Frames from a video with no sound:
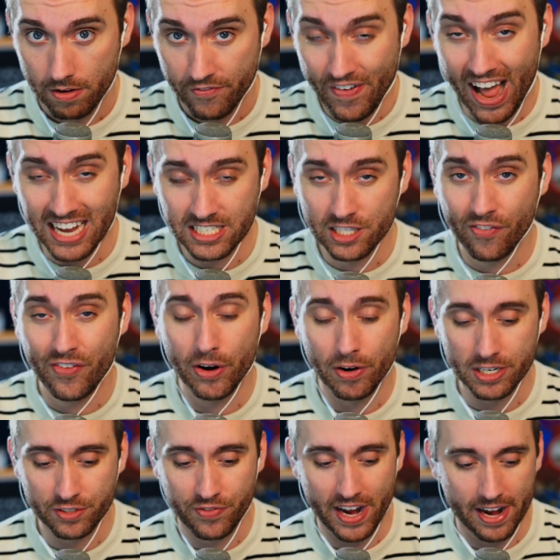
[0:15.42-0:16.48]
Fast and the
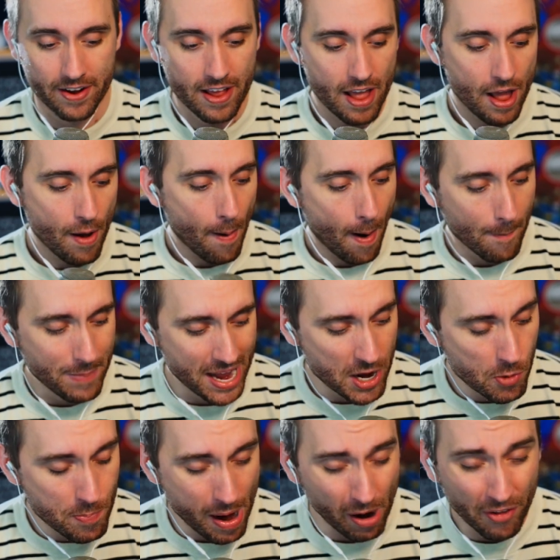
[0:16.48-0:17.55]
Furious fan, a man
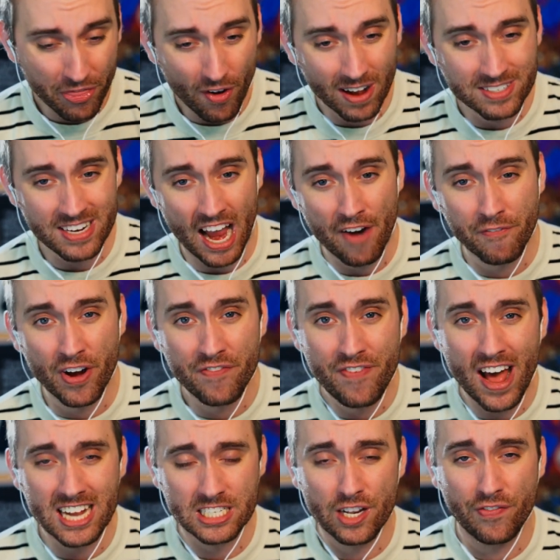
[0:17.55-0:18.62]
who marathons every
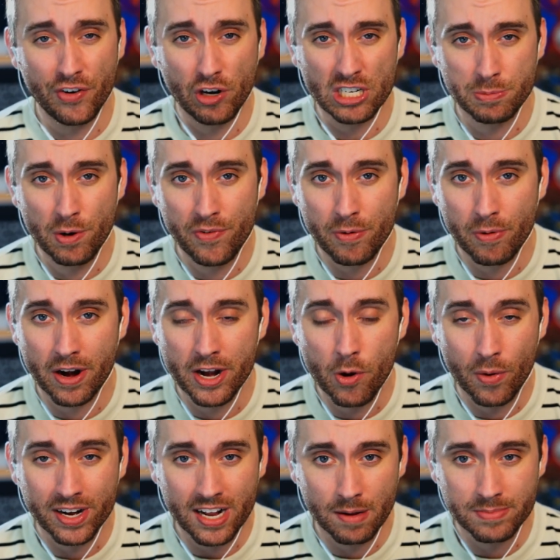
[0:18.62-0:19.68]
Fast and the Furious movie when a new
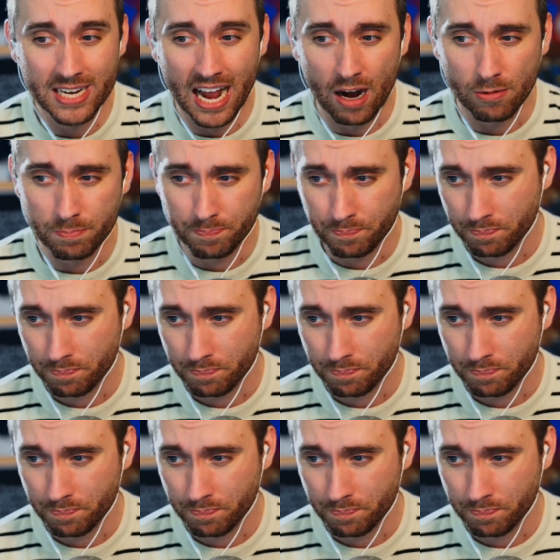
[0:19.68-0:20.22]
one comes out,